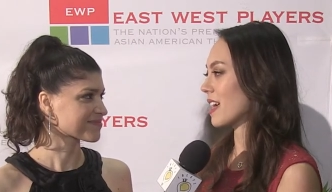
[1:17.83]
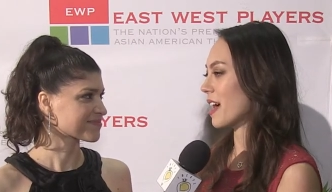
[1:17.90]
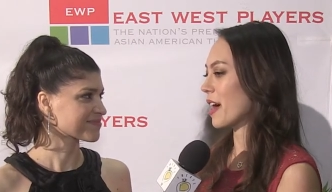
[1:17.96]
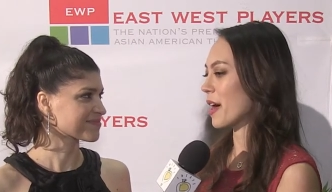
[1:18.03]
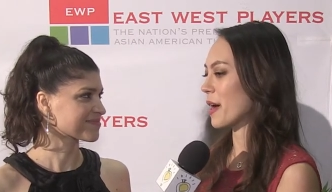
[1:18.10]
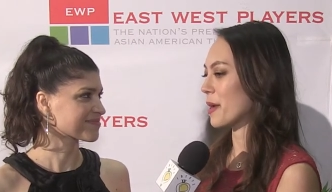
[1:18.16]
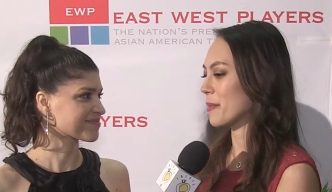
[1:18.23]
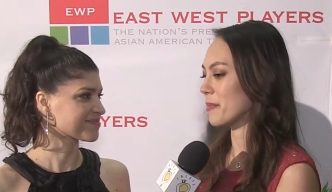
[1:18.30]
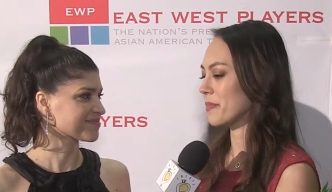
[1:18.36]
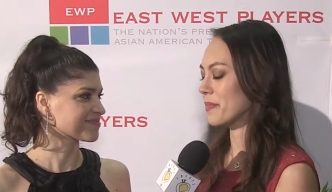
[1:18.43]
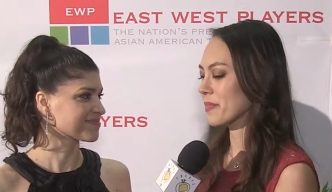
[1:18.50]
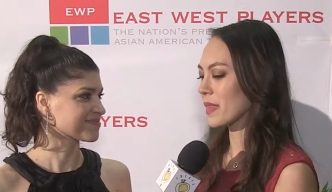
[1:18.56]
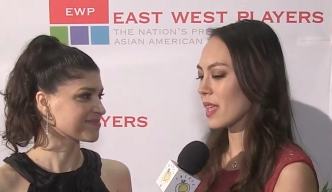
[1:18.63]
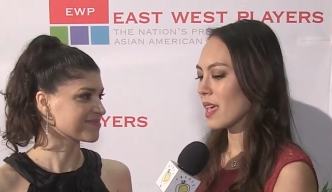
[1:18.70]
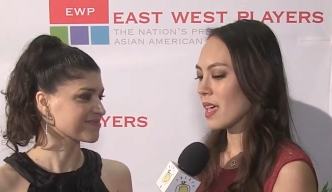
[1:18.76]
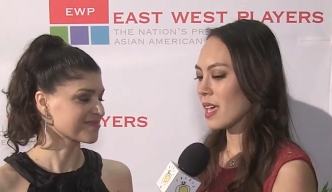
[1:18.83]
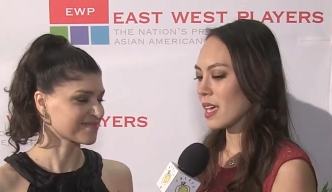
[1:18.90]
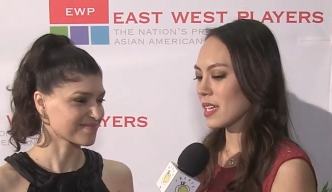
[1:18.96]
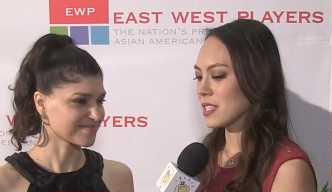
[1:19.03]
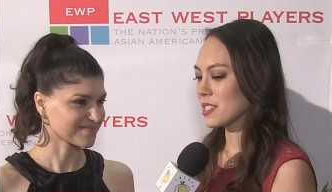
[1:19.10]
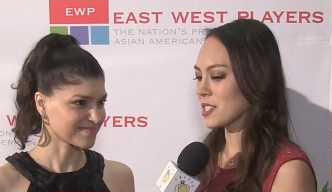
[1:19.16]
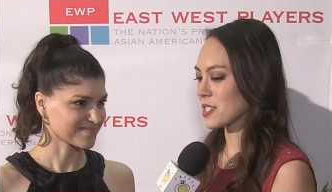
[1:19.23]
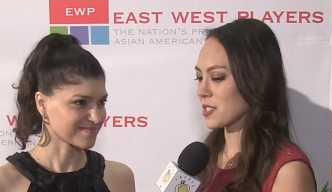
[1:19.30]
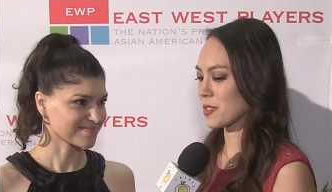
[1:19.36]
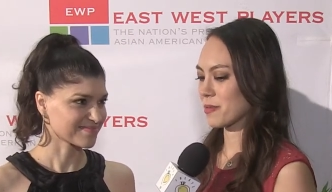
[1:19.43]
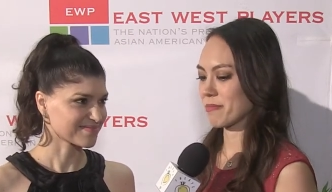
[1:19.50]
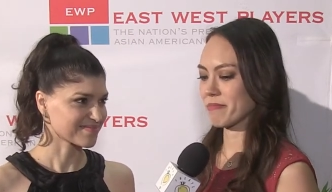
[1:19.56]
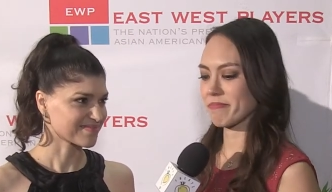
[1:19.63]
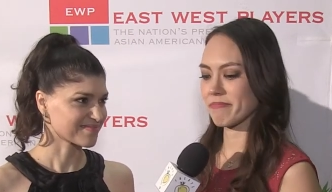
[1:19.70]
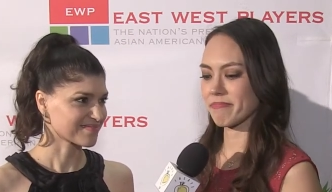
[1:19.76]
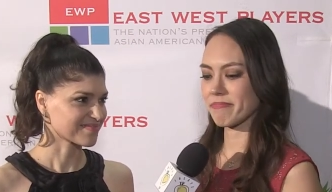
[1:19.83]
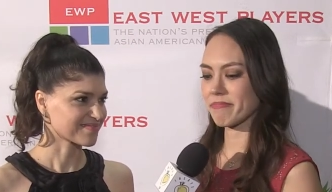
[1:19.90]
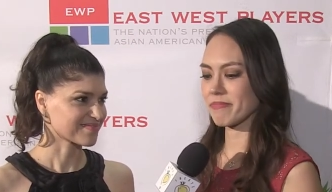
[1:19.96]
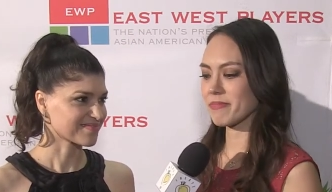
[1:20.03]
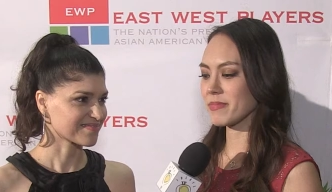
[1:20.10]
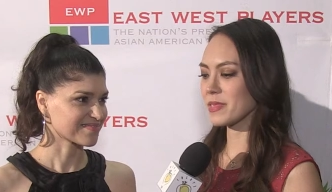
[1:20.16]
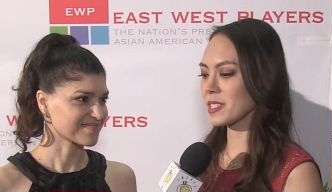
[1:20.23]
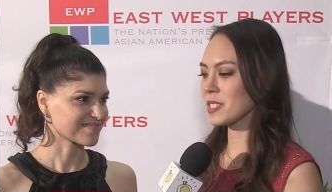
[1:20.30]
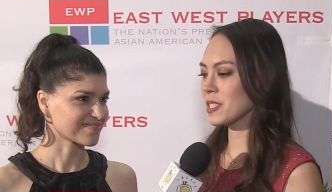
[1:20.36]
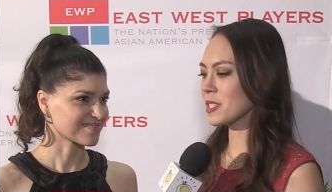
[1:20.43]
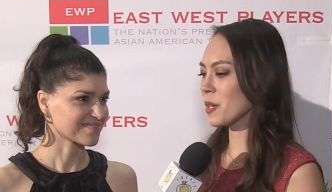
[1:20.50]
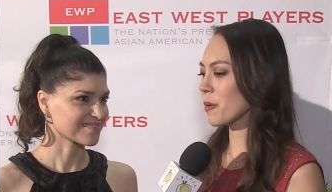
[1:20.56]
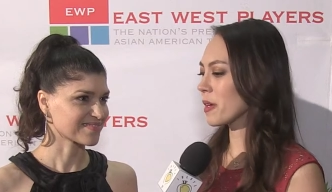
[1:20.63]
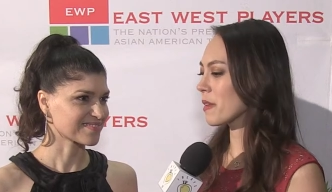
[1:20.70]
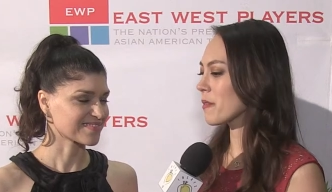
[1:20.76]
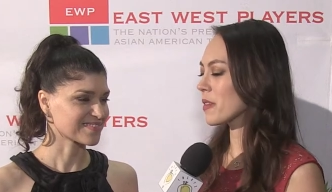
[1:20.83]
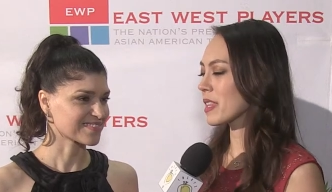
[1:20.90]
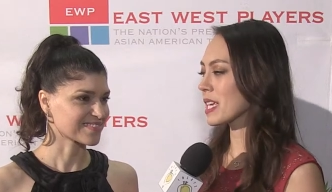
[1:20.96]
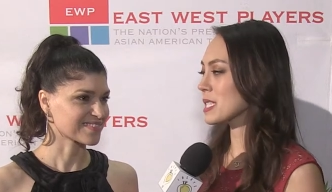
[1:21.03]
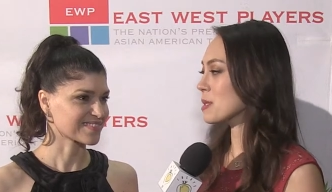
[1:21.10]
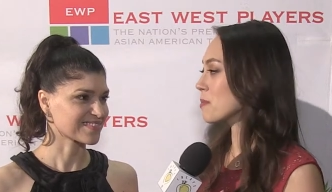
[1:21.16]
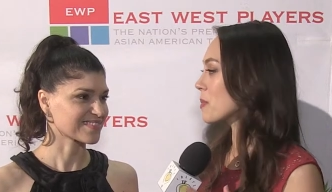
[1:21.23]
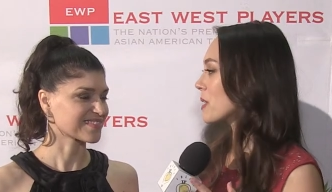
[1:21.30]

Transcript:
Speaker 1: Um, just going for things,